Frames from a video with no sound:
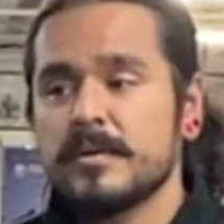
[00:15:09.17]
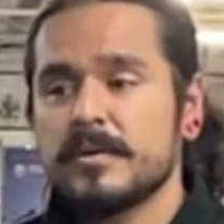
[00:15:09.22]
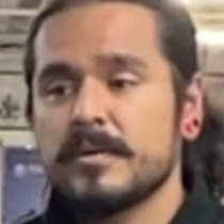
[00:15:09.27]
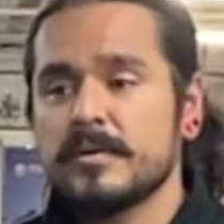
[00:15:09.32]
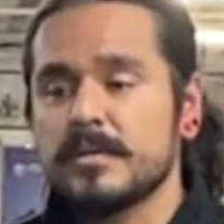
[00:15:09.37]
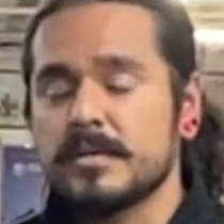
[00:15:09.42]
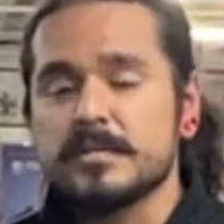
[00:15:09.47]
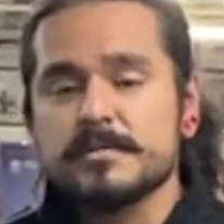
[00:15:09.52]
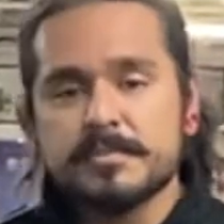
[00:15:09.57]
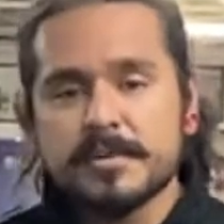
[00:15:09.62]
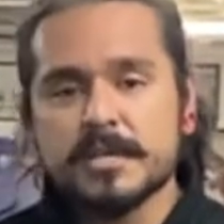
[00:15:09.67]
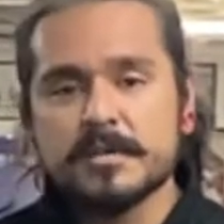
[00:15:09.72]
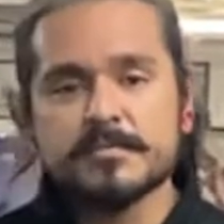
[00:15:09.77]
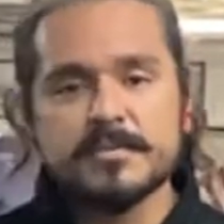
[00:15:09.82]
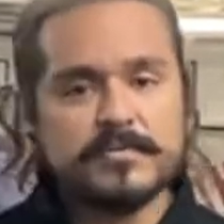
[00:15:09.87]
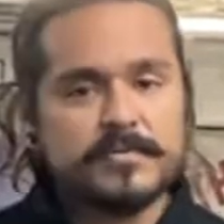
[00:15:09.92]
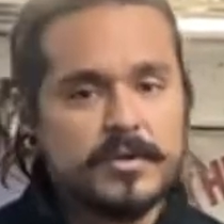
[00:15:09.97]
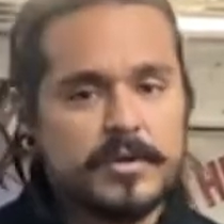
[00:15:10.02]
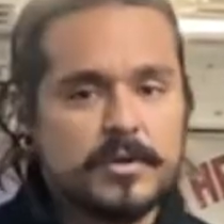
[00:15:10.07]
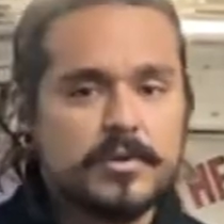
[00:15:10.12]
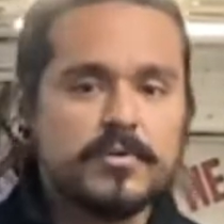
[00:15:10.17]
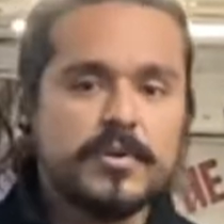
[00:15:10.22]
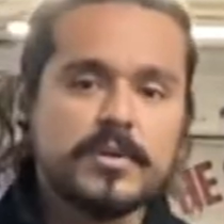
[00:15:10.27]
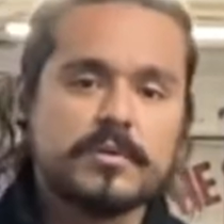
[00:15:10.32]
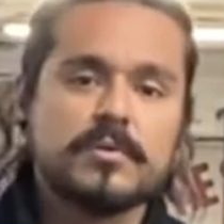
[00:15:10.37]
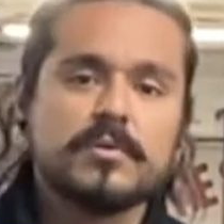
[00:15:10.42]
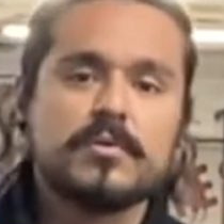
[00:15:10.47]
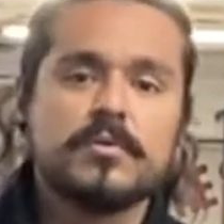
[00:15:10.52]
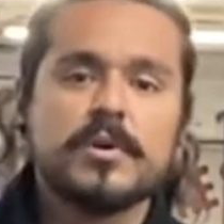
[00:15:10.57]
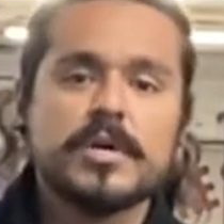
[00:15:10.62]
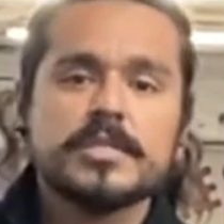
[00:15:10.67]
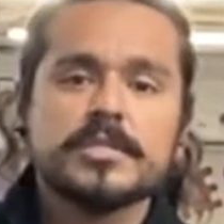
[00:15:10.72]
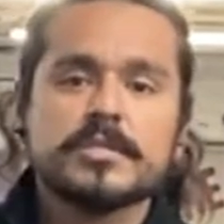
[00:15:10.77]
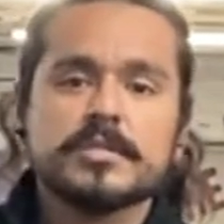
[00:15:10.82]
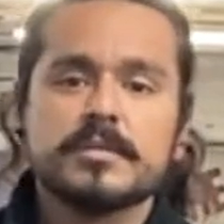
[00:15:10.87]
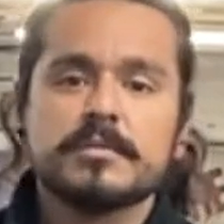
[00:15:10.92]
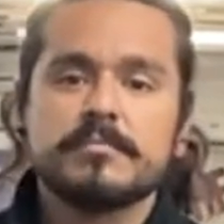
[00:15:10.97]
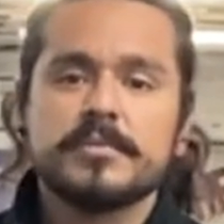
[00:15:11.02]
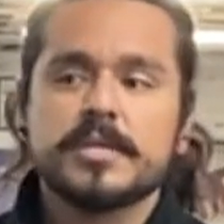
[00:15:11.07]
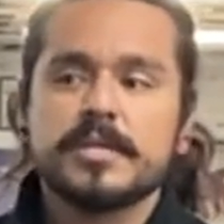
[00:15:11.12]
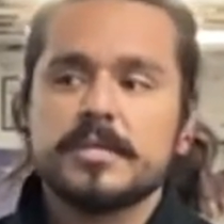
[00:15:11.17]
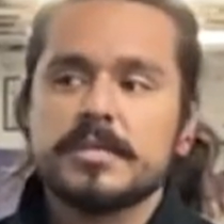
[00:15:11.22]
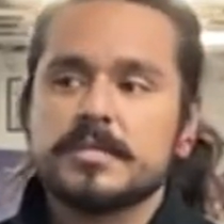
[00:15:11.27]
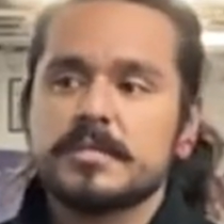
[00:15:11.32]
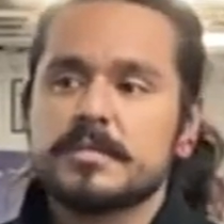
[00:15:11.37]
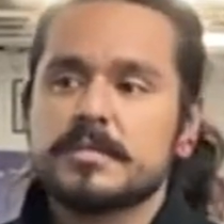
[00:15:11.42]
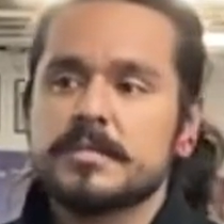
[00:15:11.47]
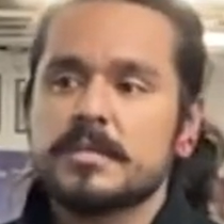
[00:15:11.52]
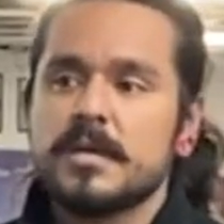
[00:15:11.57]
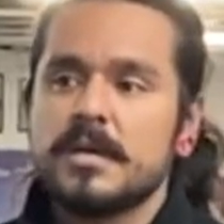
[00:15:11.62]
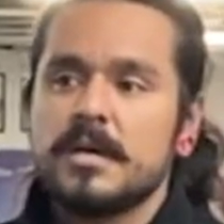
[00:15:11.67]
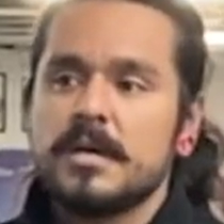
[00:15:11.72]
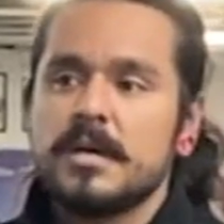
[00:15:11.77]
And this becomes a very critical question because